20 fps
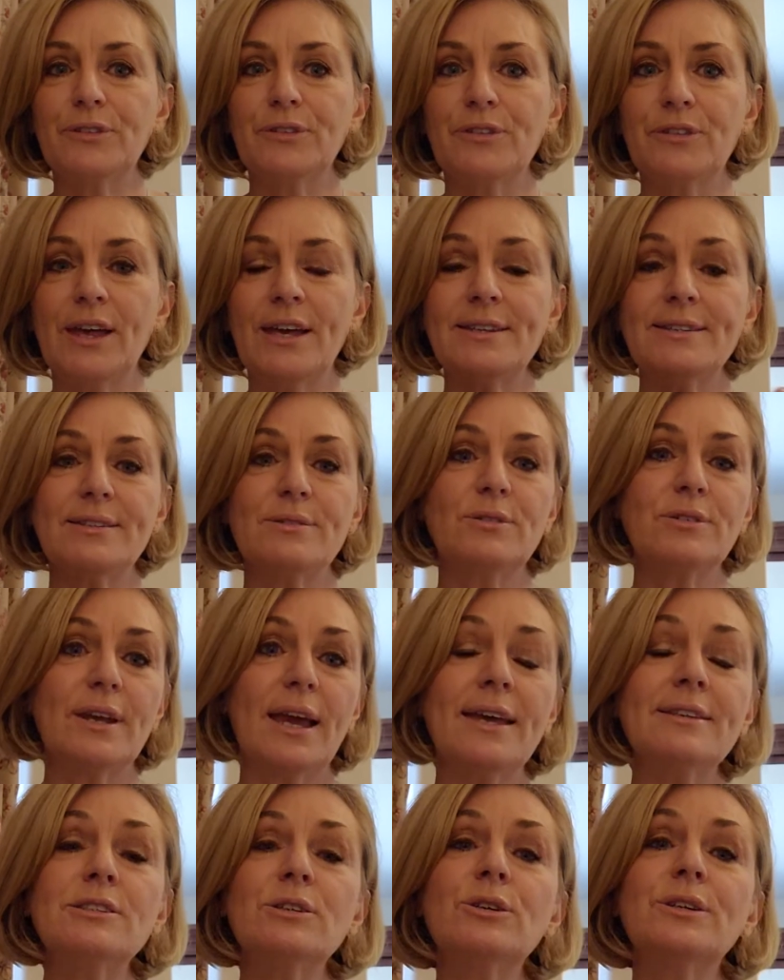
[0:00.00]

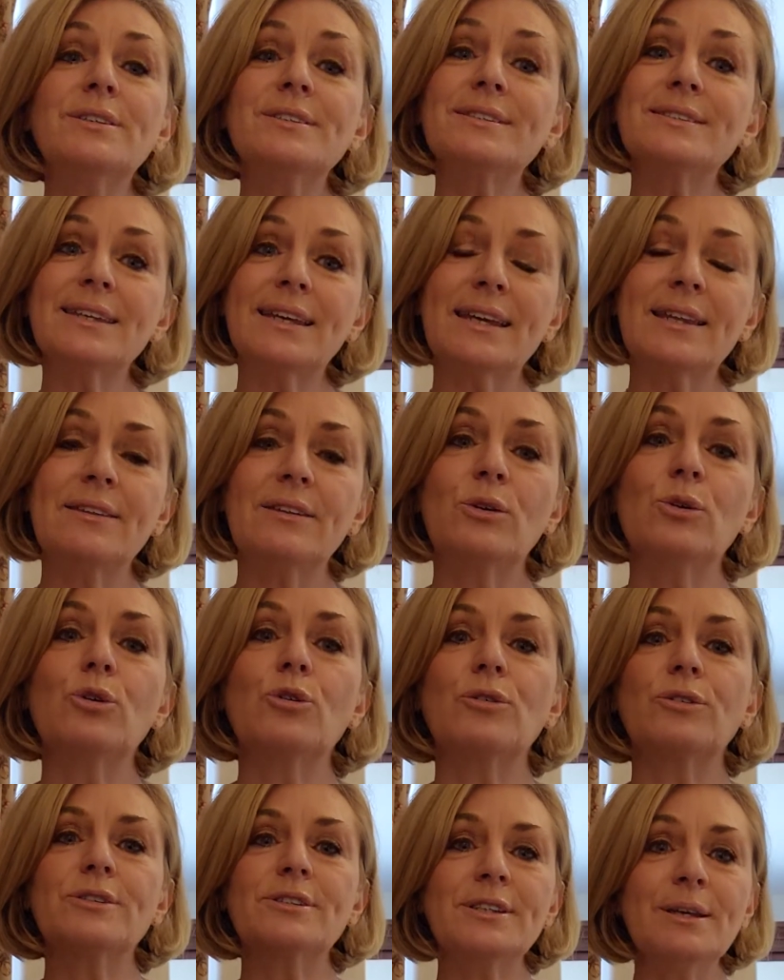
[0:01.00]
as you can see,
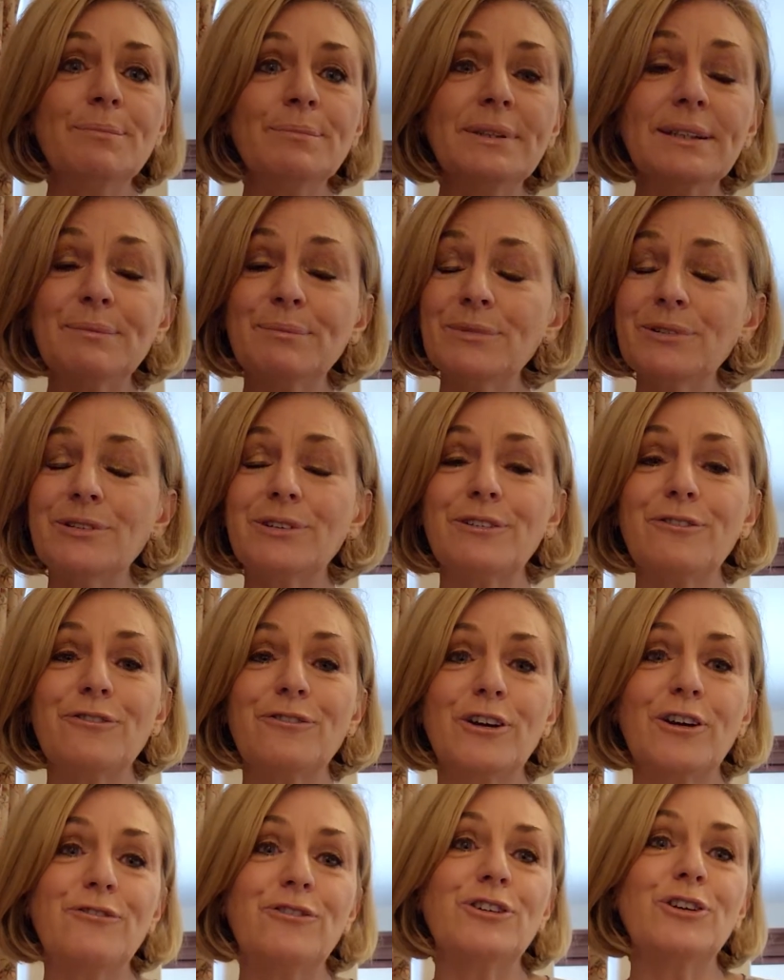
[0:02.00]
your symptoms,
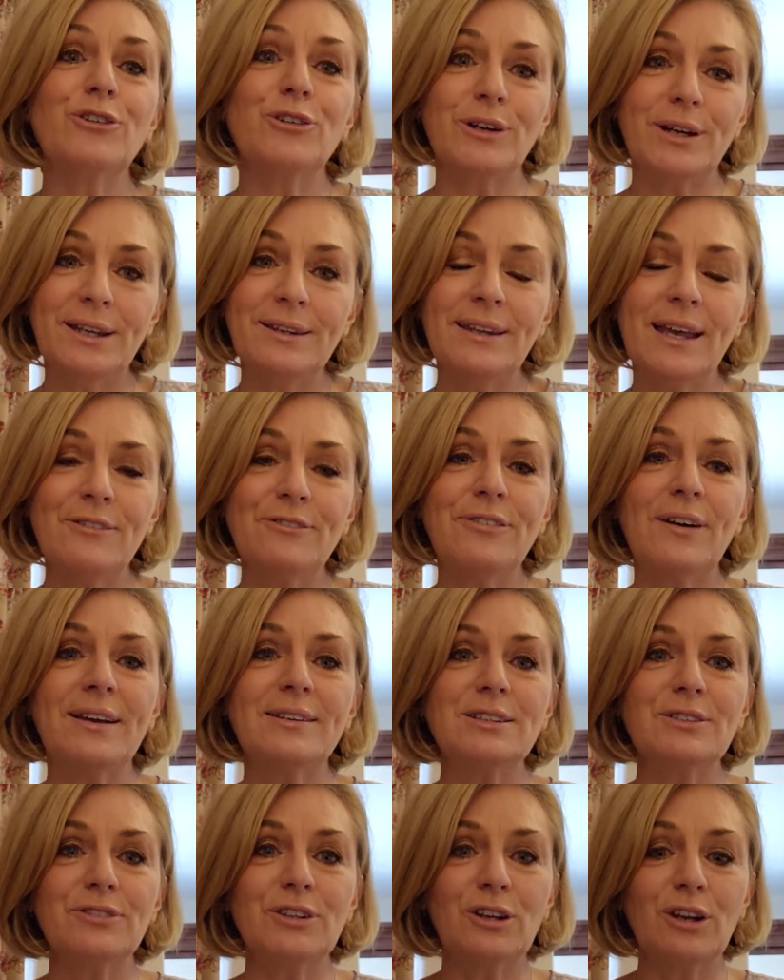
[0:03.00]
if you're in that
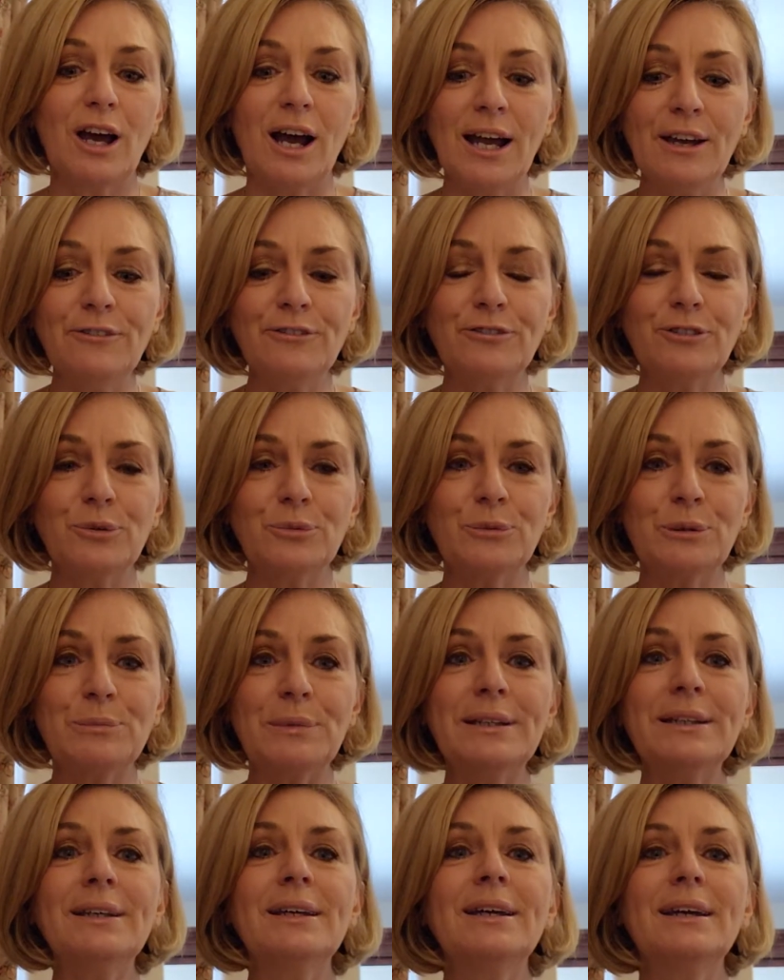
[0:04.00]
phase of your life for a
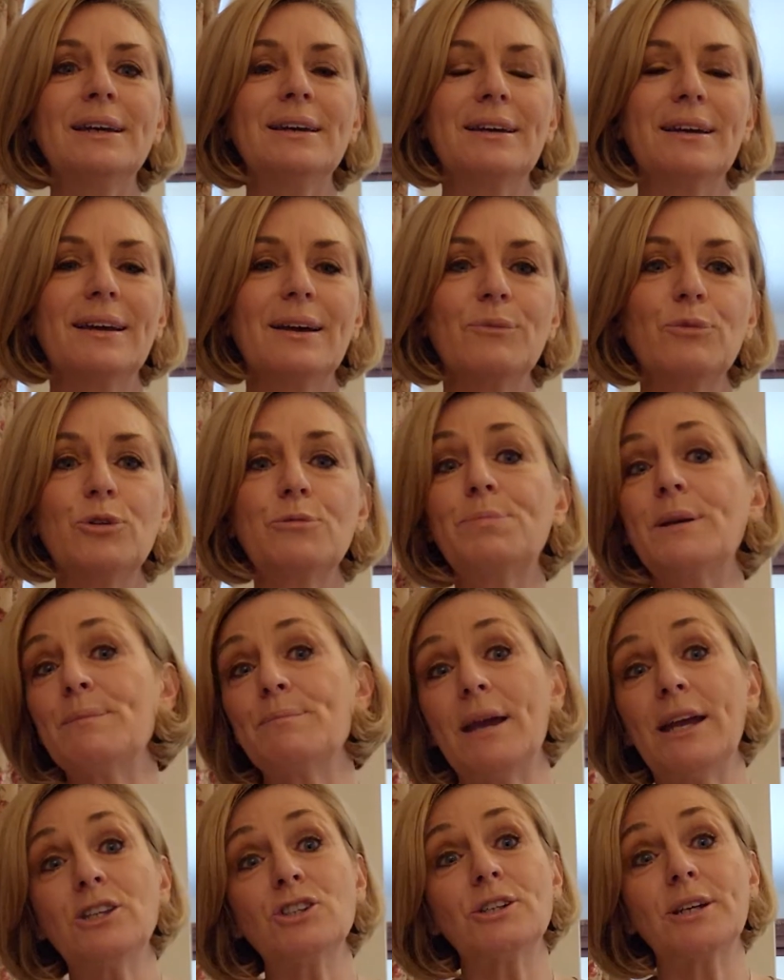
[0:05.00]
woman, would be
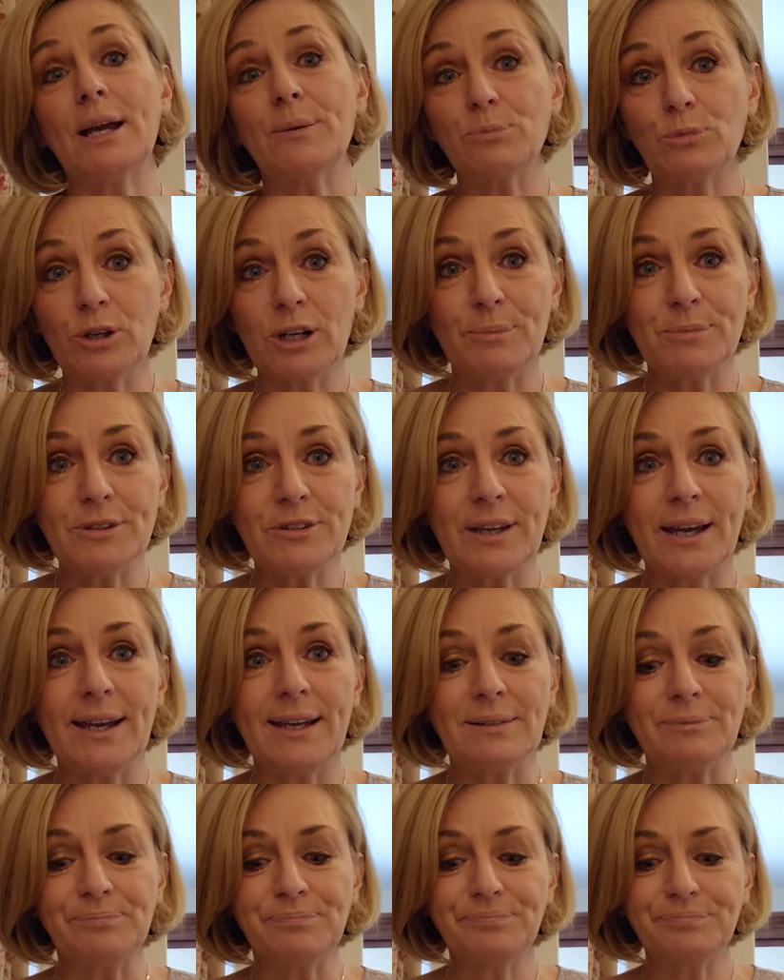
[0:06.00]
matching up what I'm
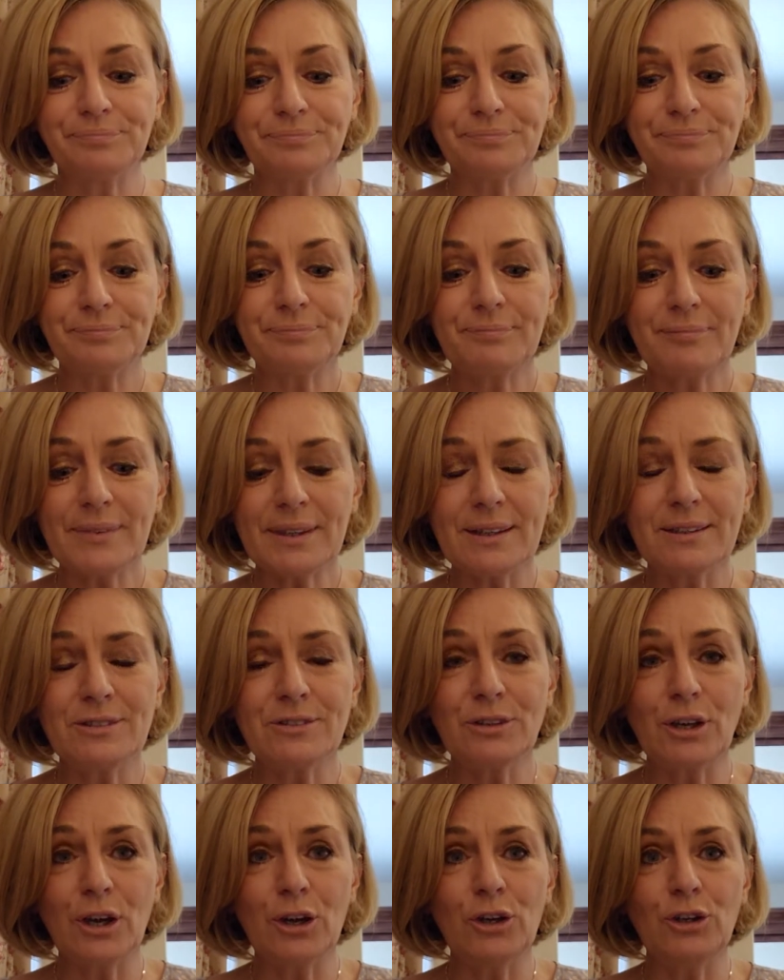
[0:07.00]
saying.
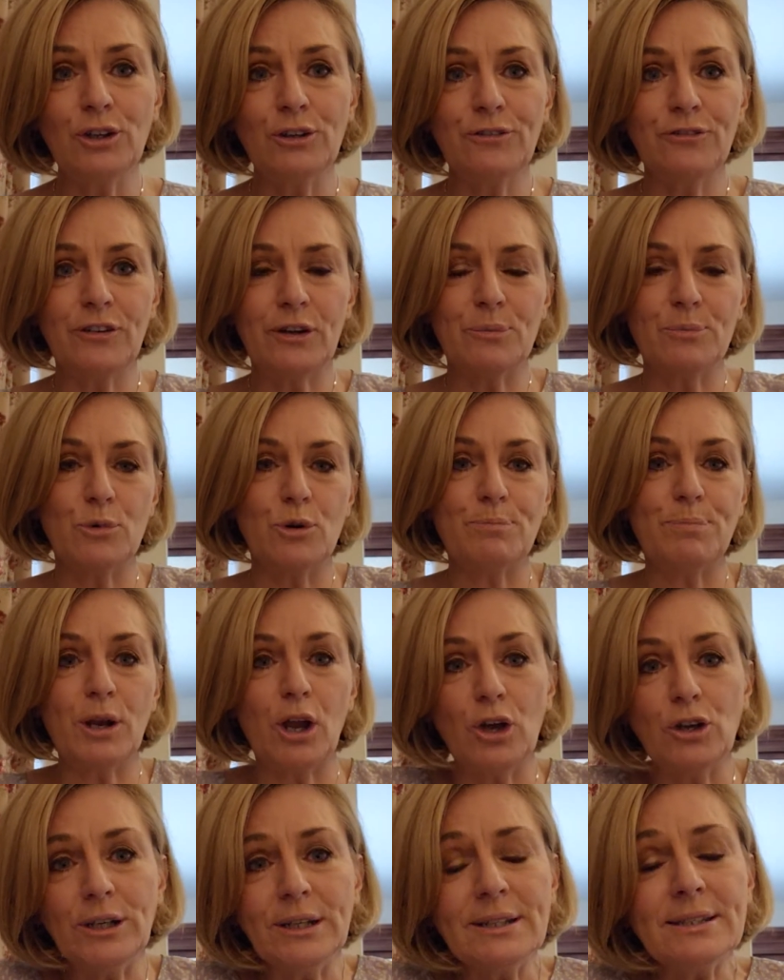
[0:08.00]
So you feel more
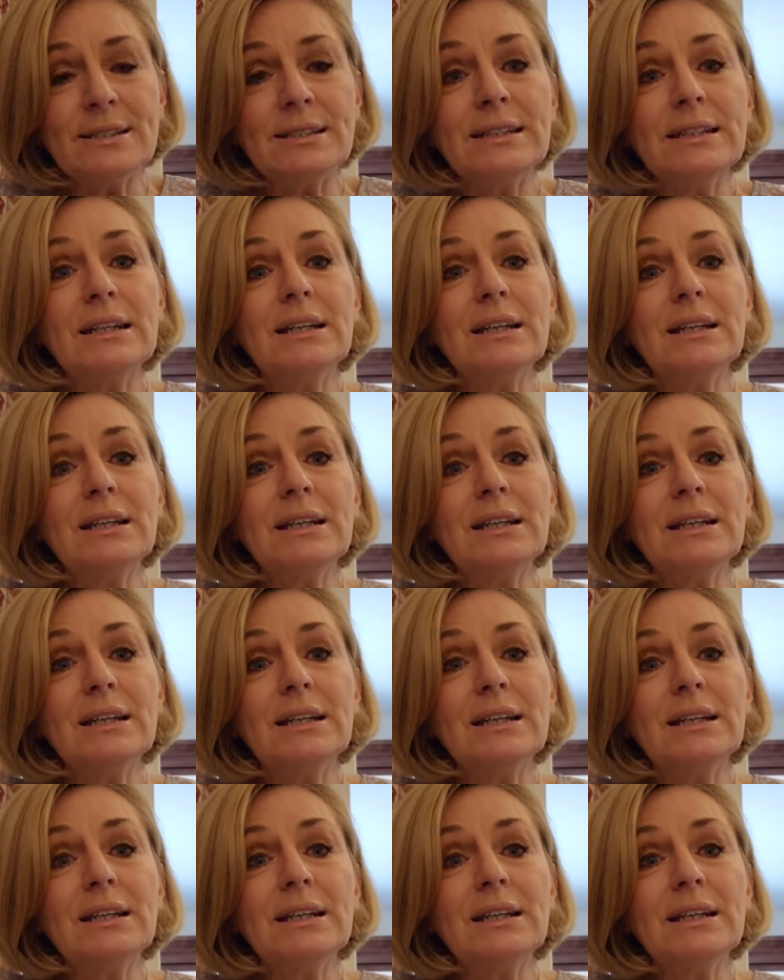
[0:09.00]
bloated